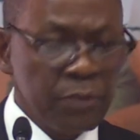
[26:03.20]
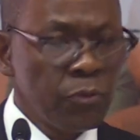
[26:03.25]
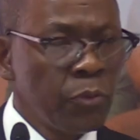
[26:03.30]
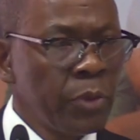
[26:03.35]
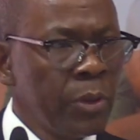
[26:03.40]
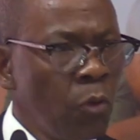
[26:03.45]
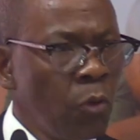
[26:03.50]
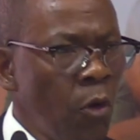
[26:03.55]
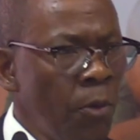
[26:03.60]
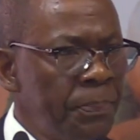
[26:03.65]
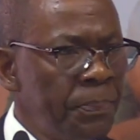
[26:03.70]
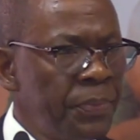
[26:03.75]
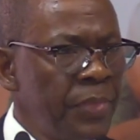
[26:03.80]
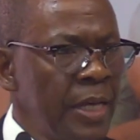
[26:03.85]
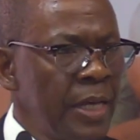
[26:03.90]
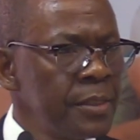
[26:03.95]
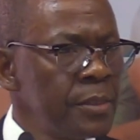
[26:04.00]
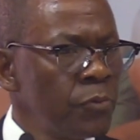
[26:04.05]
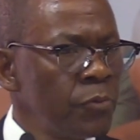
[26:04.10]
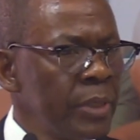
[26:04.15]
and we hope
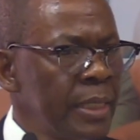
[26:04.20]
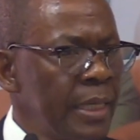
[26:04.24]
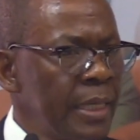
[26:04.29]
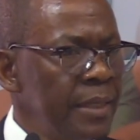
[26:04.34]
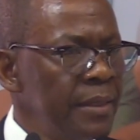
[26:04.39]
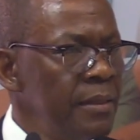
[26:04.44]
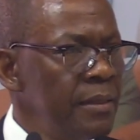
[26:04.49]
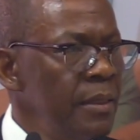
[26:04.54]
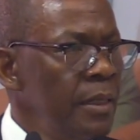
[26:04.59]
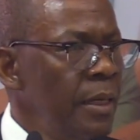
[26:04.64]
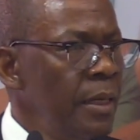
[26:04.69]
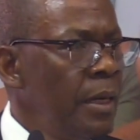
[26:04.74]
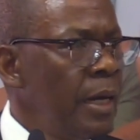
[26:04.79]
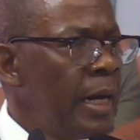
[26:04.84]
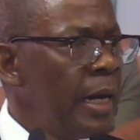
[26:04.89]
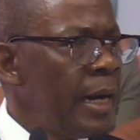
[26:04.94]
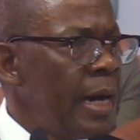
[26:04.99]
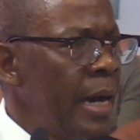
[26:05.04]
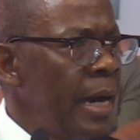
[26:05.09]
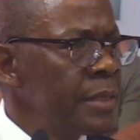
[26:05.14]
that we can
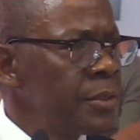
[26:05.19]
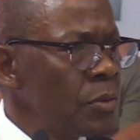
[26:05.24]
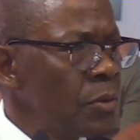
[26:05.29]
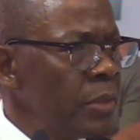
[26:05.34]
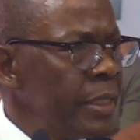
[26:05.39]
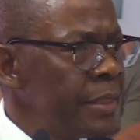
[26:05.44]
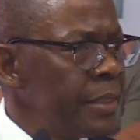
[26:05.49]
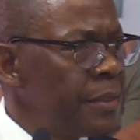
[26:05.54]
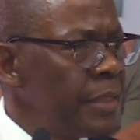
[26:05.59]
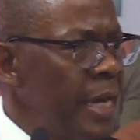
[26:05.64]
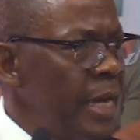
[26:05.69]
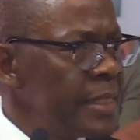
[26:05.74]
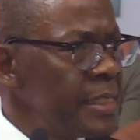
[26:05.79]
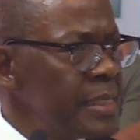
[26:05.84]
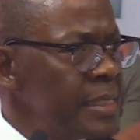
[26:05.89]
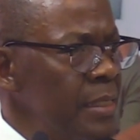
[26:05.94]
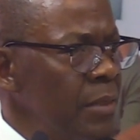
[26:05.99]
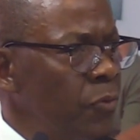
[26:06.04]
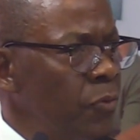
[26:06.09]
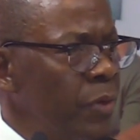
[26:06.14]
isolate
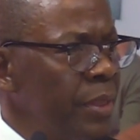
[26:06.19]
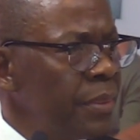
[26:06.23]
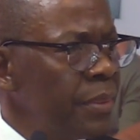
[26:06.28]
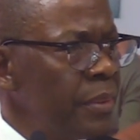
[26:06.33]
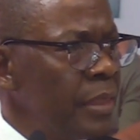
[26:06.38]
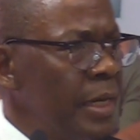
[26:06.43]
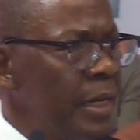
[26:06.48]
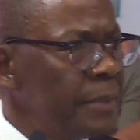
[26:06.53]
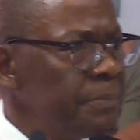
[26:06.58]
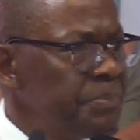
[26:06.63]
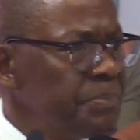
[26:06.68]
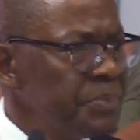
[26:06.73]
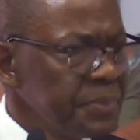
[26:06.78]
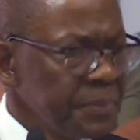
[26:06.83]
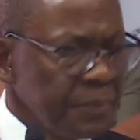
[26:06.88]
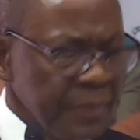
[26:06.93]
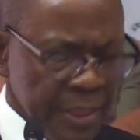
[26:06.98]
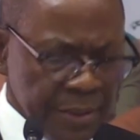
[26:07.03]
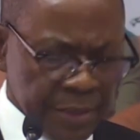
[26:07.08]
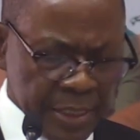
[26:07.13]
that with
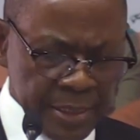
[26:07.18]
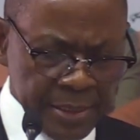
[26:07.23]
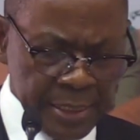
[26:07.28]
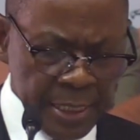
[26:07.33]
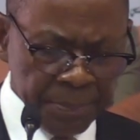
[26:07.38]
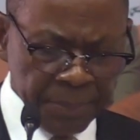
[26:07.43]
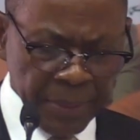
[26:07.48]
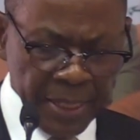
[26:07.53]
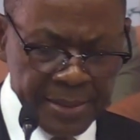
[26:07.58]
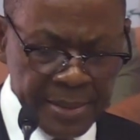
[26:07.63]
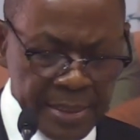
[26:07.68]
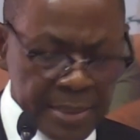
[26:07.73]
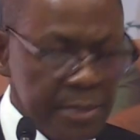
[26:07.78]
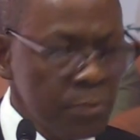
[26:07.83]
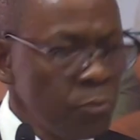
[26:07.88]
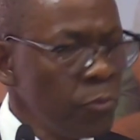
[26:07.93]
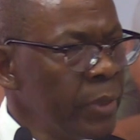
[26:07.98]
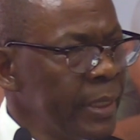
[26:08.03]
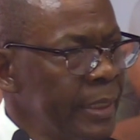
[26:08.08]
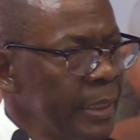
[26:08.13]
the
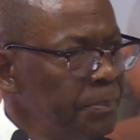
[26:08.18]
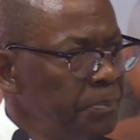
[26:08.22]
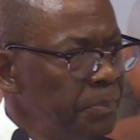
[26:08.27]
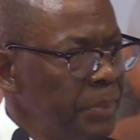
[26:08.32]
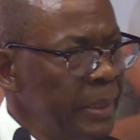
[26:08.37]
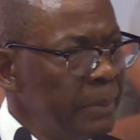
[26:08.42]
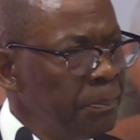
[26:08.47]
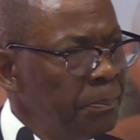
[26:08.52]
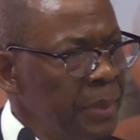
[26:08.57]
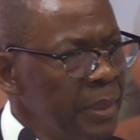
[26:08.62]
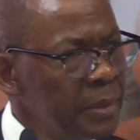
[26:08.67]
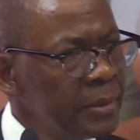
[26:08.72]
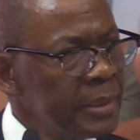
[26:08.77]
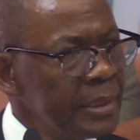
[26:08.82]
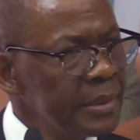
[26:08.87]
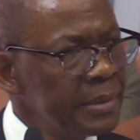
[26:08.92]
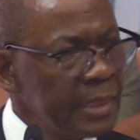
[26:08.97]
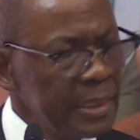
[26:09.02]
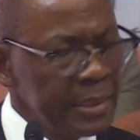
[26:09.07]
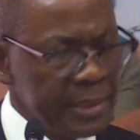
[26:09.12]
surpluses we can build
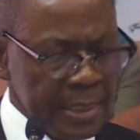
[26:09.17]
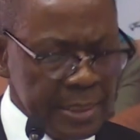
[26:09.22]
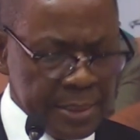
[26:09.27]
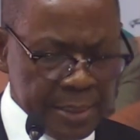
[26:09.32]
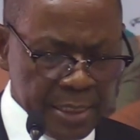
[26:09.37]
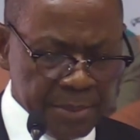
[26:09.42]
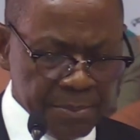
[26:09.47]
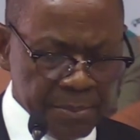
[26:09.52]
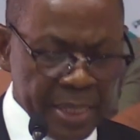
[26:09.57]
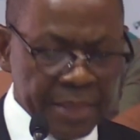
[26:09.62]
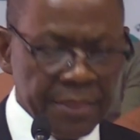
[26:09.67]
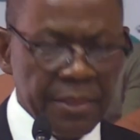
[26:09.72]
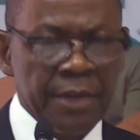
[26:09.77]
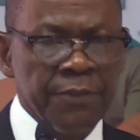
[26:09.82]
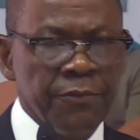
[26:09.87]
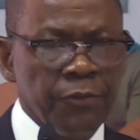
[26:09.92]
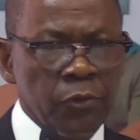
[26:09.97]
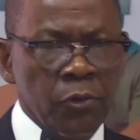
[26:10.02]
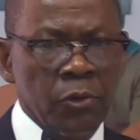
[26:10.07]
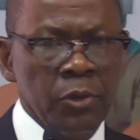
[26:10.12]
in the system and
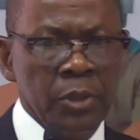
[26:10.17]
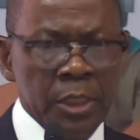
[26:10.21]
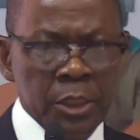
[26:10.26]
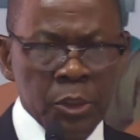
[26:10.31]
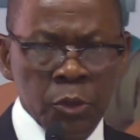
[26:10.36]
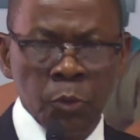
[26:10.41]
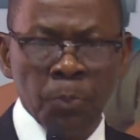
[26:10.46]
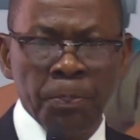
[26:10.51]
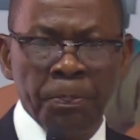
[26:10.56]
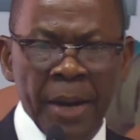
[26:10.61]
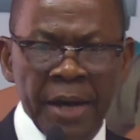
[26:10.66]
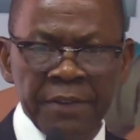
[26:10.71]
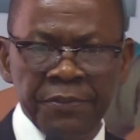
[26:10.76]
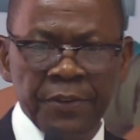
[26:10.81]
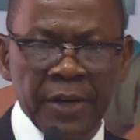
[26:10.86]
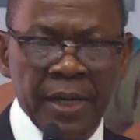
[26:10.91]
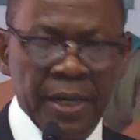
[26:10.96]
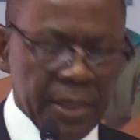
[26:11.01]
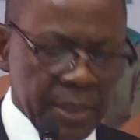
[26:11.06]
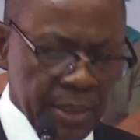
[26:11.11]
therefore to
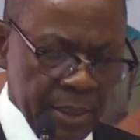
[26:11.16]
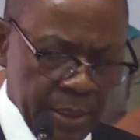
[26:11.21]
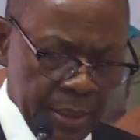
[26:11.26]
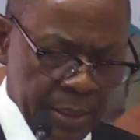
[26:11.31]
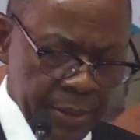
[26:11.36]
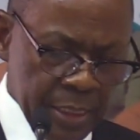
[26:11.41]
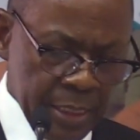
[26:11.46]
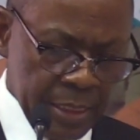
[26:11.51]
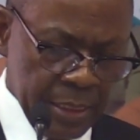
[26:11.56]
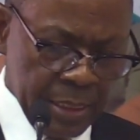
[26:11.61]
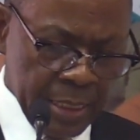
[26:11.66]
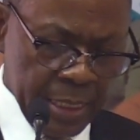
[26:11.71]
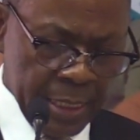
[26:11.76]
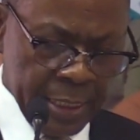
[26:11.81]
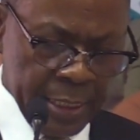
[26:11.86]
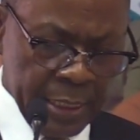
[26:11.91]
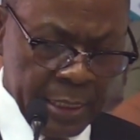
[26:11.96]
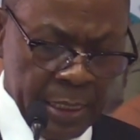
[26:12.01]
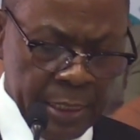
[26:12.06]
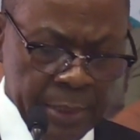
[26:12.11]
buffer the
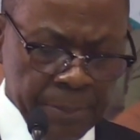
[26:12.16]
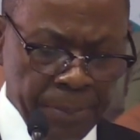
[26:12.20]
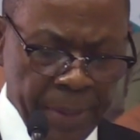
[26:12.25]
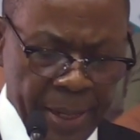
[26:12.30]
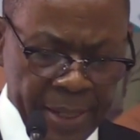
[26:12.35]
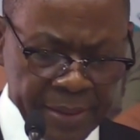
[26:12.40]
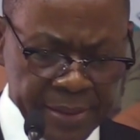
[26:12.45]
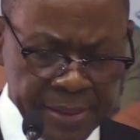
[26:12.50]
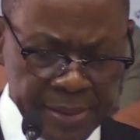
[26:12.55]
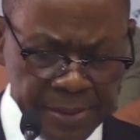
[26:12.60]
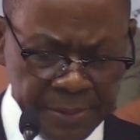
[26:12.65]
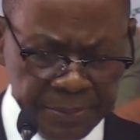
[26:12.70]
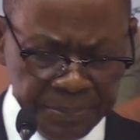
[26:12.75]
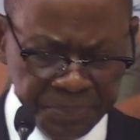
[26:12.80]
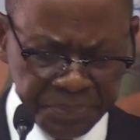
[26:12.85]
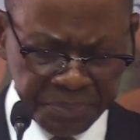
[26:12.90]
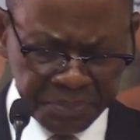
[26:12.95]
impacts.